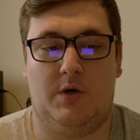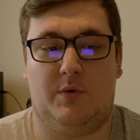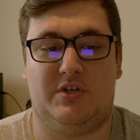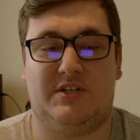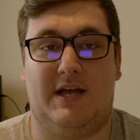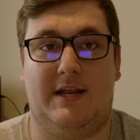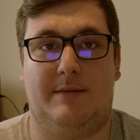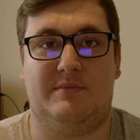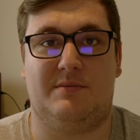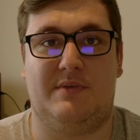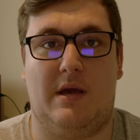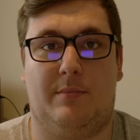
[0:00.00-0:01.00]
which led him
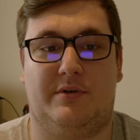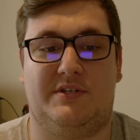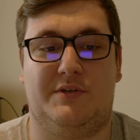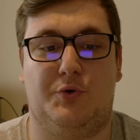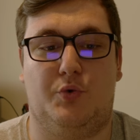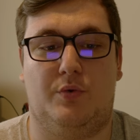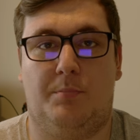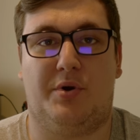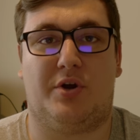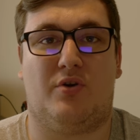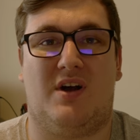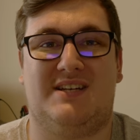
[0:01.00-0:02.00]
to be able to put
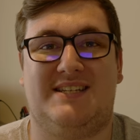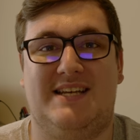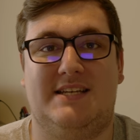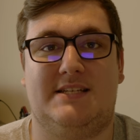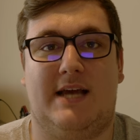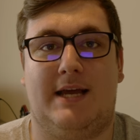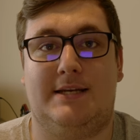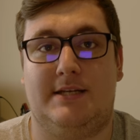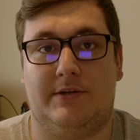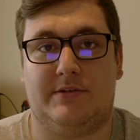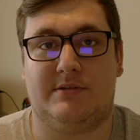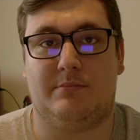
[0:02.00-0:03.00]
across his
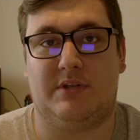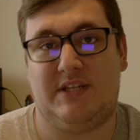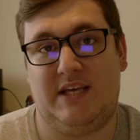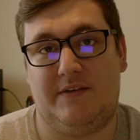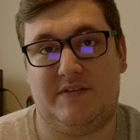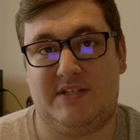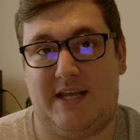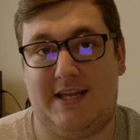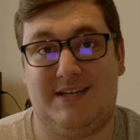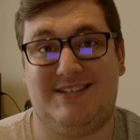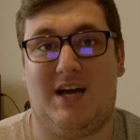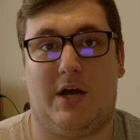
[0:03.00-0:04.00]
ideals and beliefs
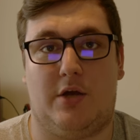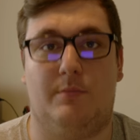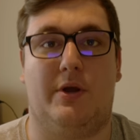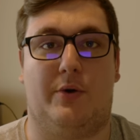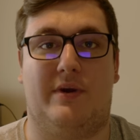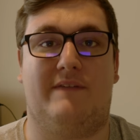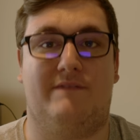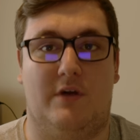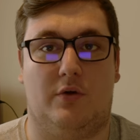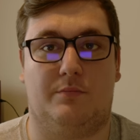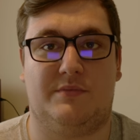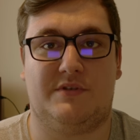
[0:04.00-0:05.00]
in documentary
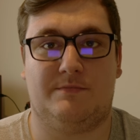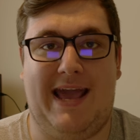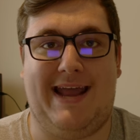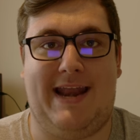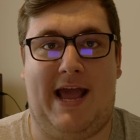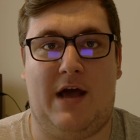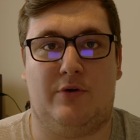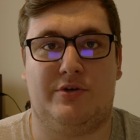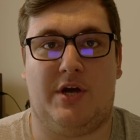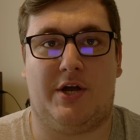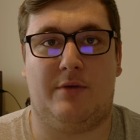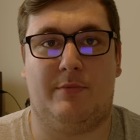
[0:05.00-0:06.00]
films and how
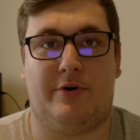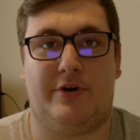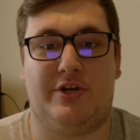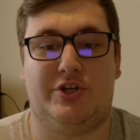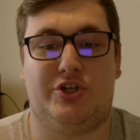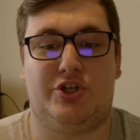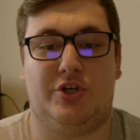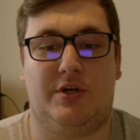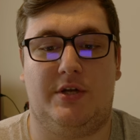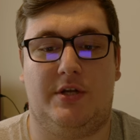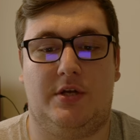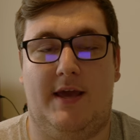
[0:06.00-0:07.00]
documentaries
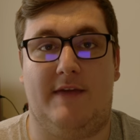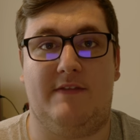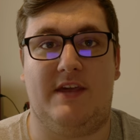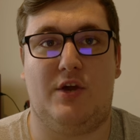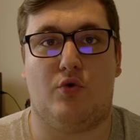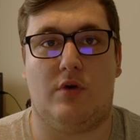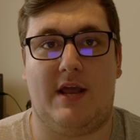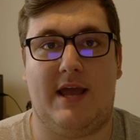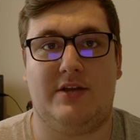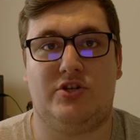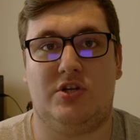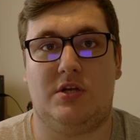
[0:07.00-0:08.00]
should in the
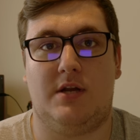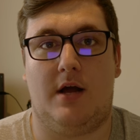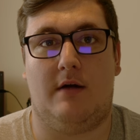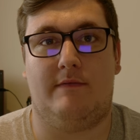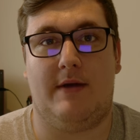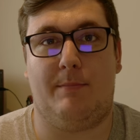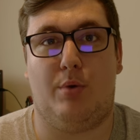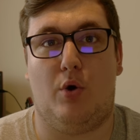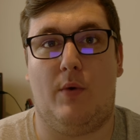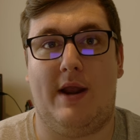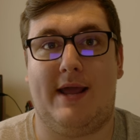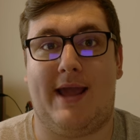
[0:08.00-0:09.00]
creation of a
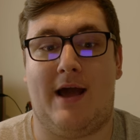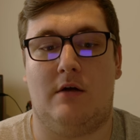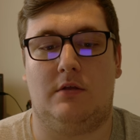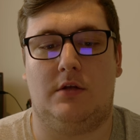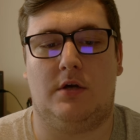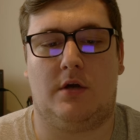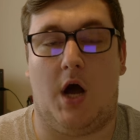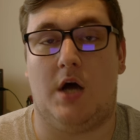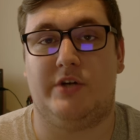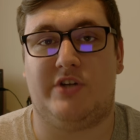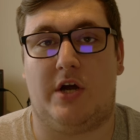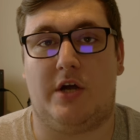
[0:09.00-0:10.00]
poetic outlook
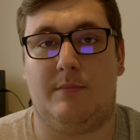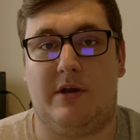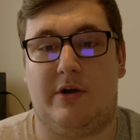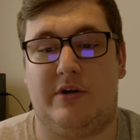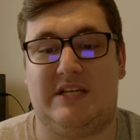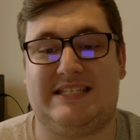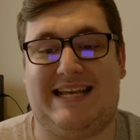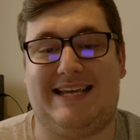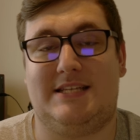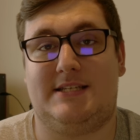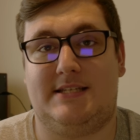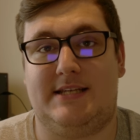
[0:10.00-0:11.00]
on documentaries
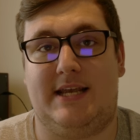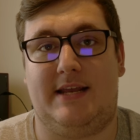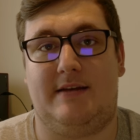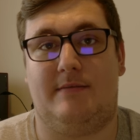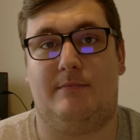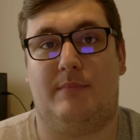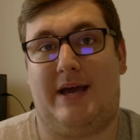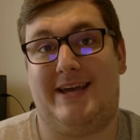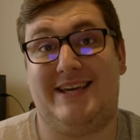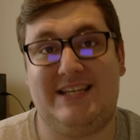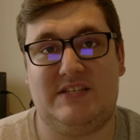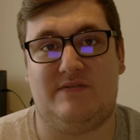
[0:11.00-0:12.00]
as seen by
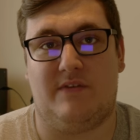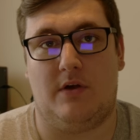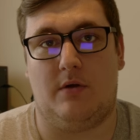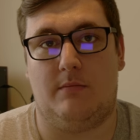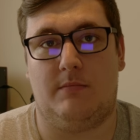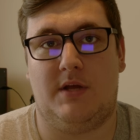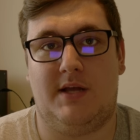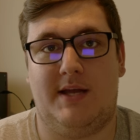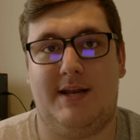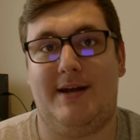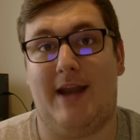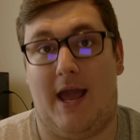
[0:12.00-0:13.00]
his film,
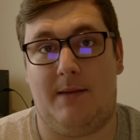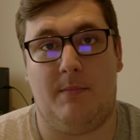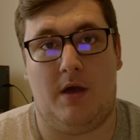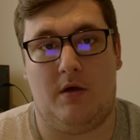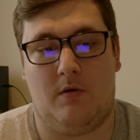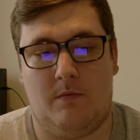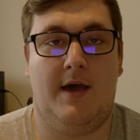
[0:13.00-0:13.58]
Nightmare.